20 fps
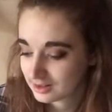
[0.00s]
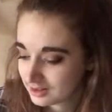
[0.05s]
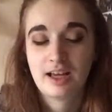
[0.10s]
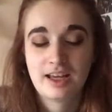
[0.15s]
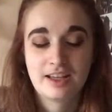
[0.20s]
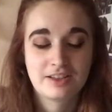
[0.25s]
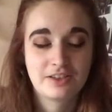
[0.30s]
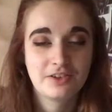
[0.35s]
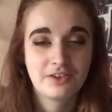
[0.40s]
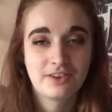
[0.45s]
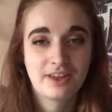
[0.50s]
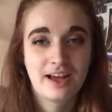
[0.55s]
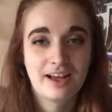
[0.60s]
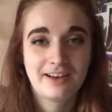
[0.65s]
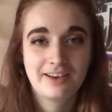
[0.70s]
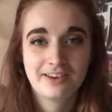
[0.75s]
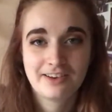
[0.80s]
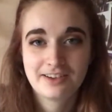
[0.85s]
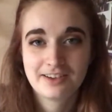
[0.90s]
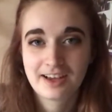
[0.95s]
It's not that
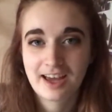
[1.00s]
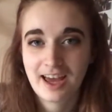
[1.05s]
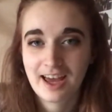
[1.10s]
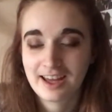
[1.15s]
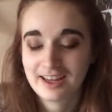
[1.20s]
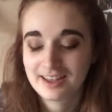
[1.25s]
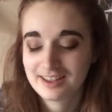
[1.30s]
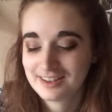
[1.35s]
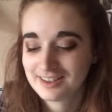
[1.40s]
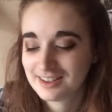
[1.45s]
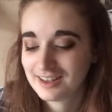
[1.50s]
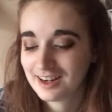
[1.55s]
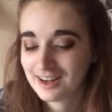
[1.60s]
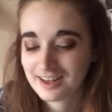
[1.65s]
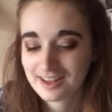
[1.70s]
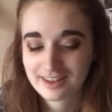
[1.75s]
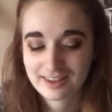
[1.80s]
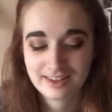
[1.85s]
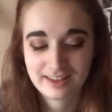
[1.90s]
long, and like,